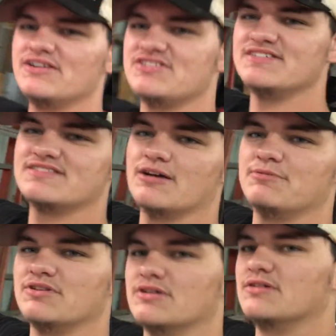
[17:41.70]
she's up
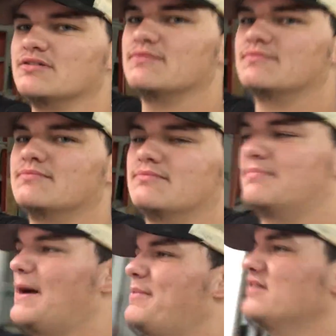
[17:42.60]
in the
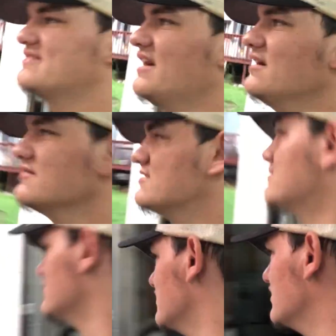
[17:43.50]
Papa's house.
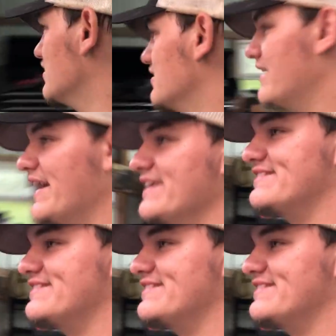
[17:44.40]
That is